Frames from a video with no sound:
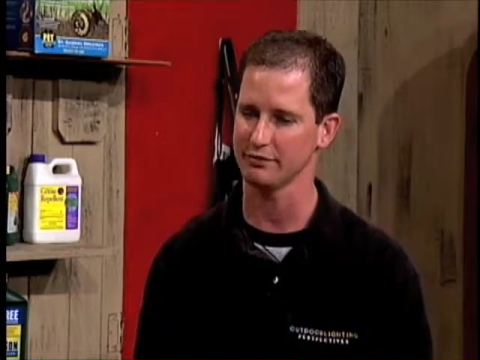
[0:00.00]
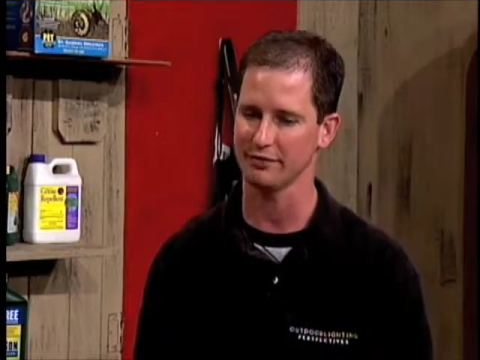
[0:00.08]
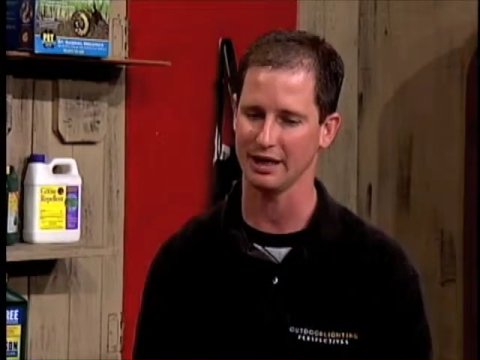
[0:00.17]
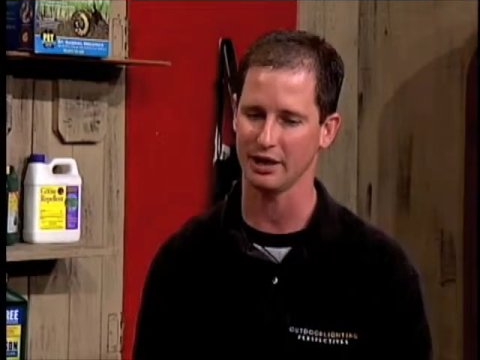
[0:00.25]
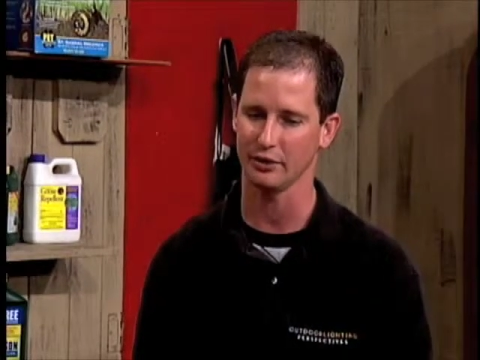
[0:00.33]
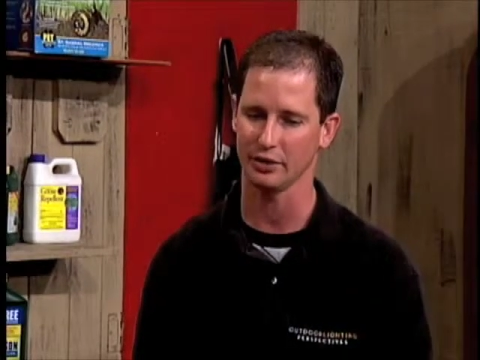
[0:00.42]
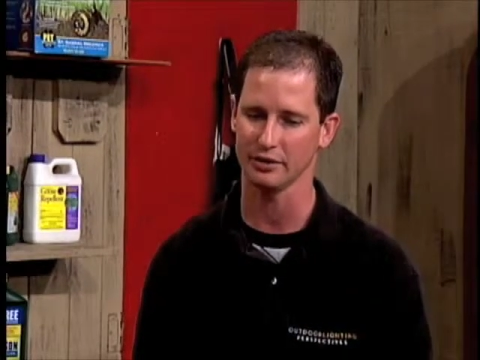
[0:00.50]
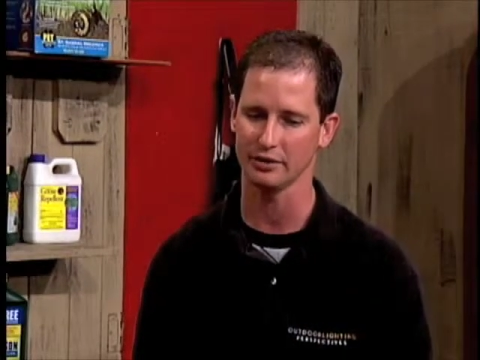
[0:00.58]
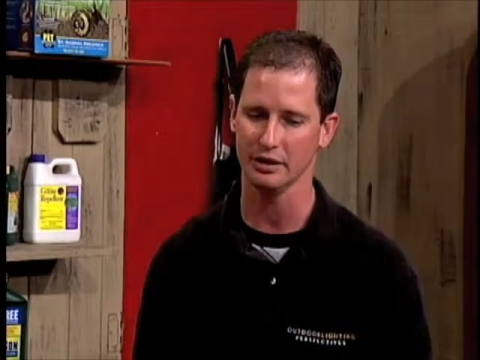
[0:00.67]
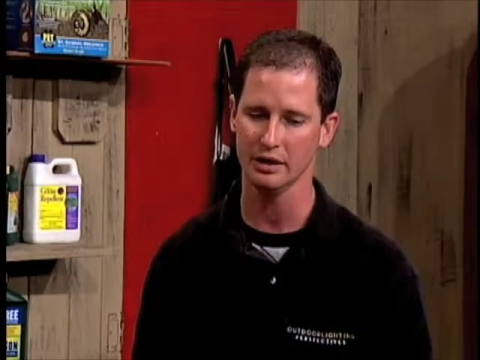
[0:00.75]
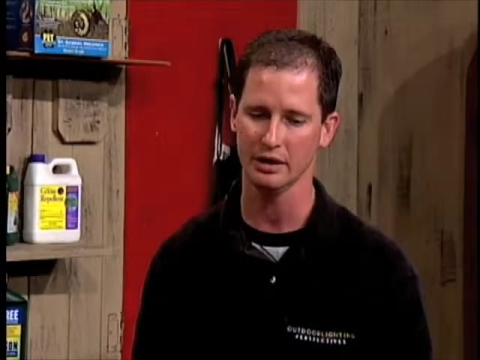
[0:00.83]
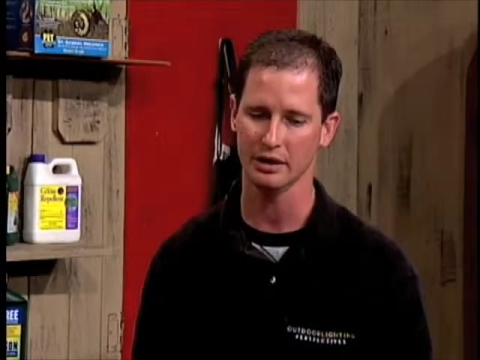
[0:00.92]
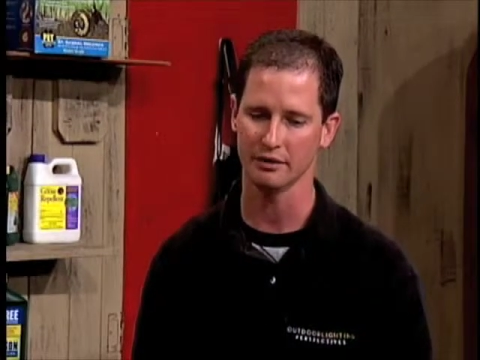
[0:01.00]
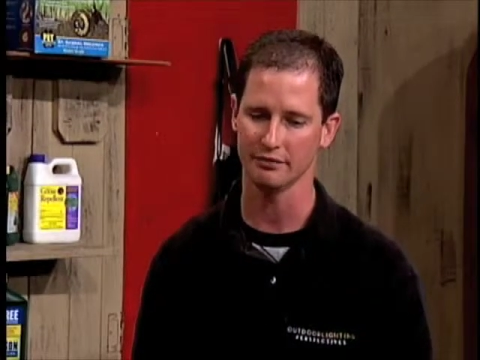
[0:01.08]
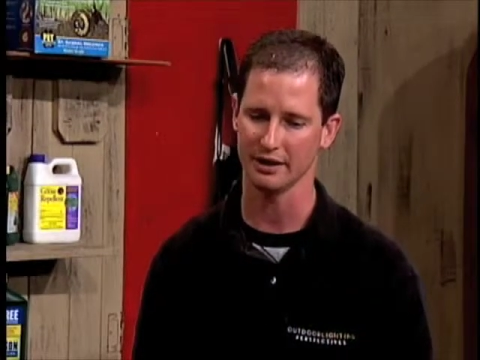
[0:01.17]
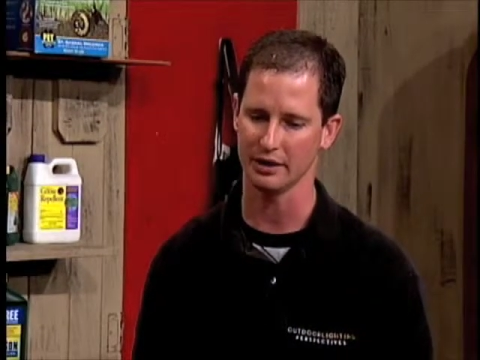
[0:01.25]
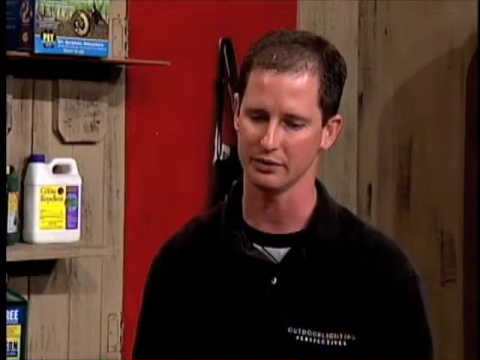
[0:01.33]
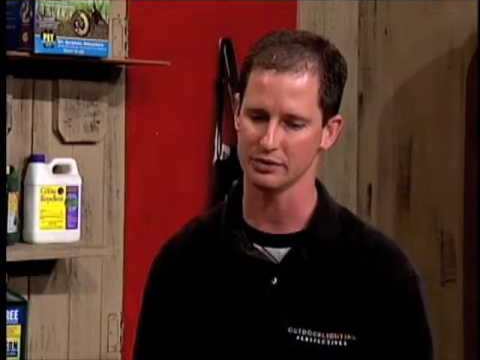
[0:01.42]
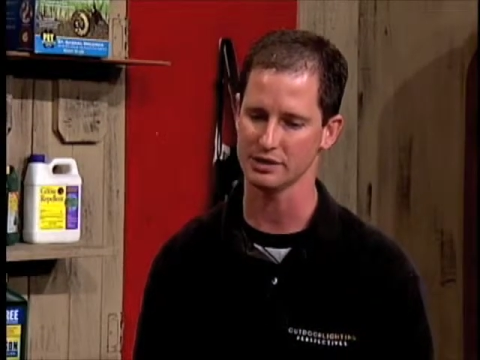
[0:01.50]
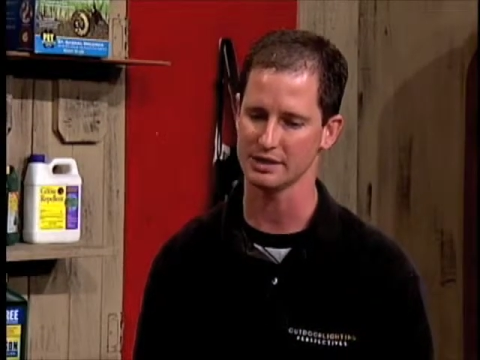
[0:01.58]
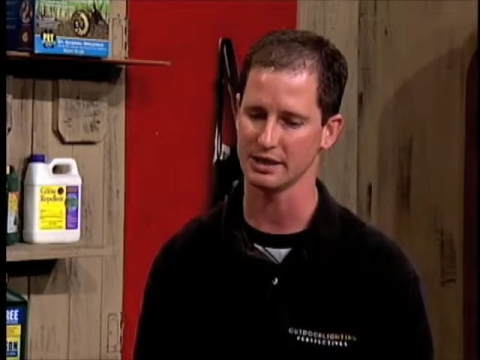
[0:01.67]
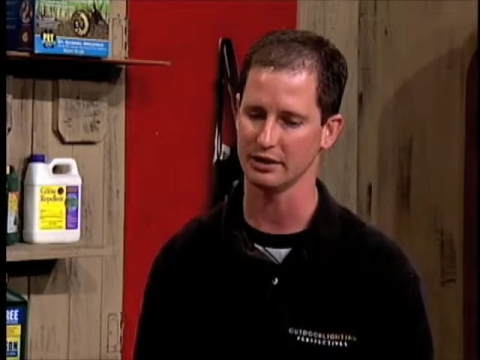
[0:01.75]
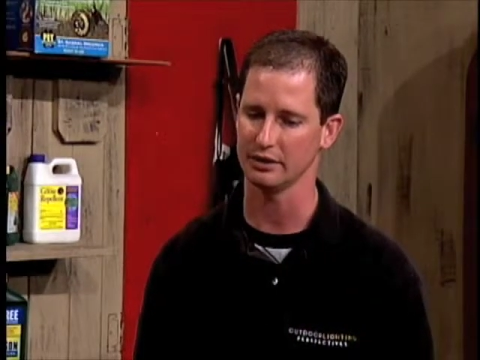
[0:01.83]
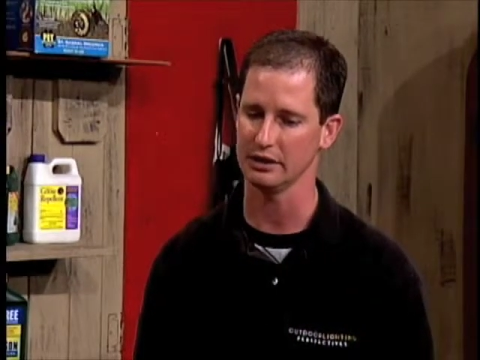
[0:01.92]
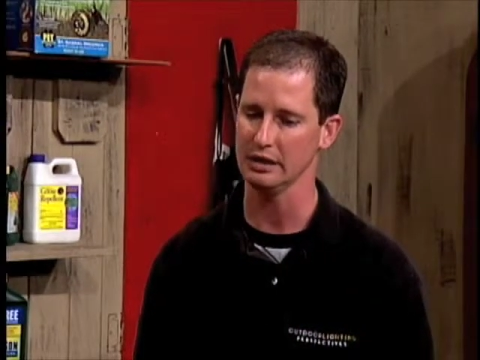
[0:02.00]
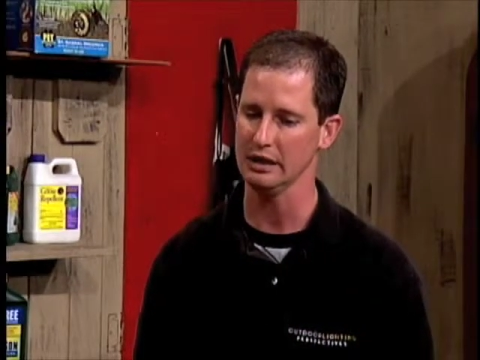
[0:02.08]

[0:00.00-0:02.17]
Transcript: the flower, the flowers down.